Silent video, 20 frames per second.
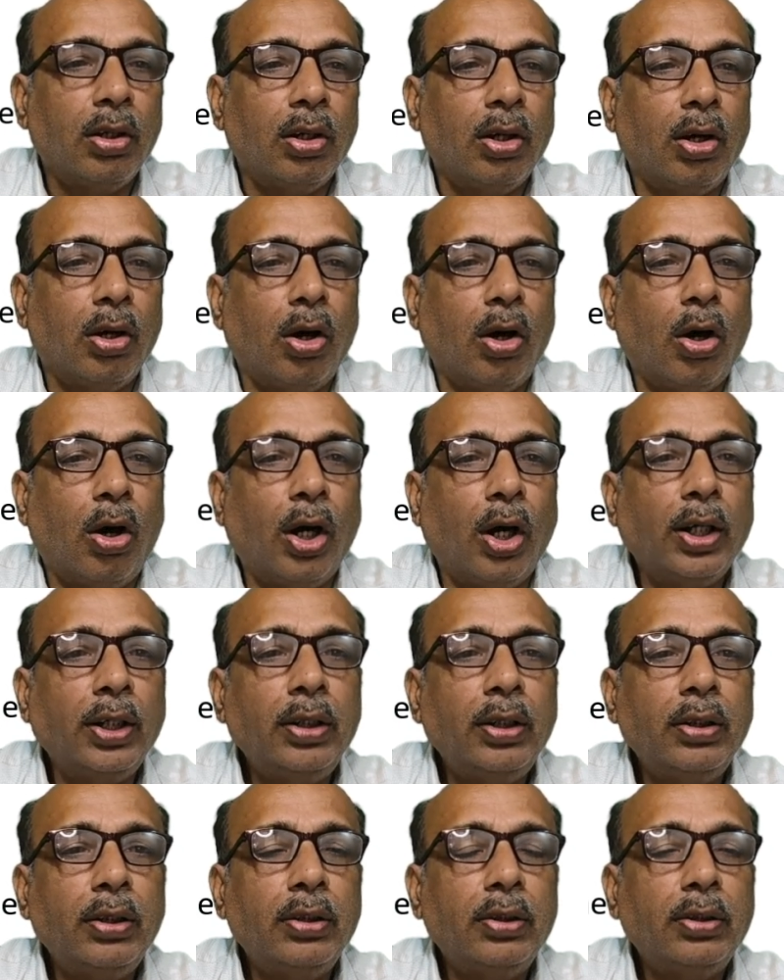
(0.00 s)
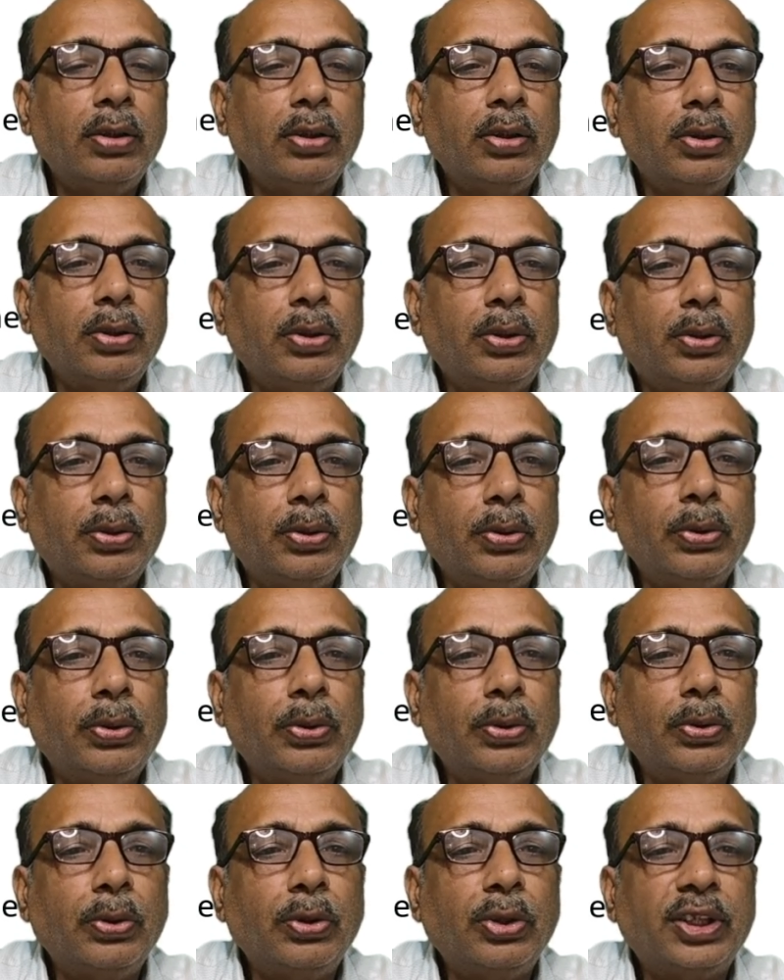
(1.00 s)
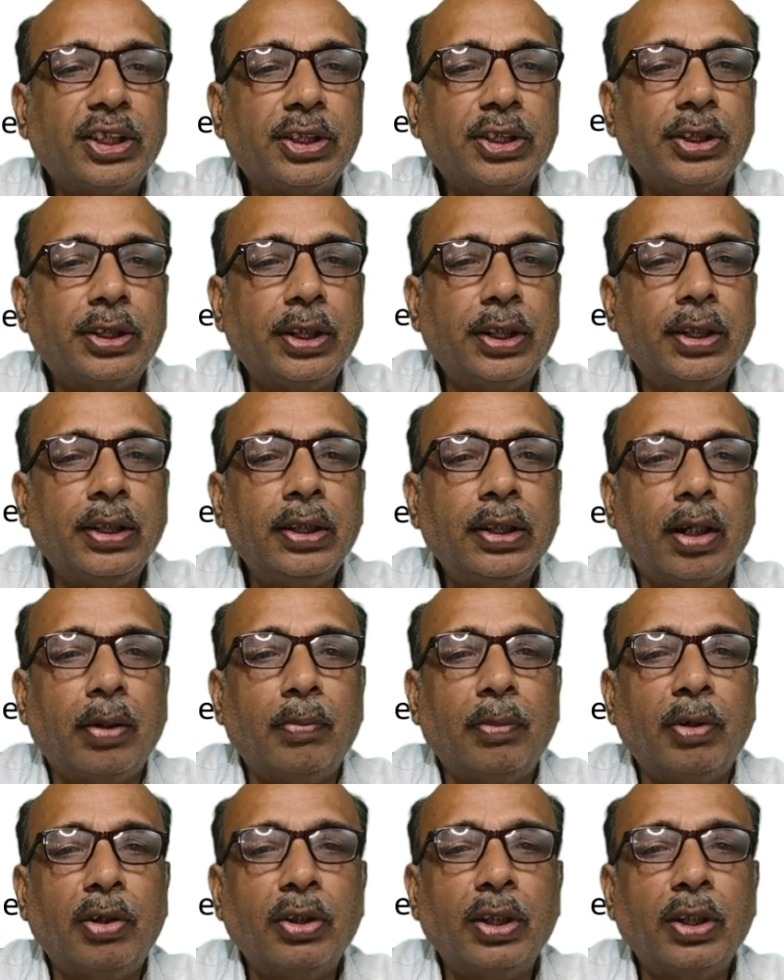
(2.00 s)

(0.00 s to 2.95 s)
on 2/2/16 the amount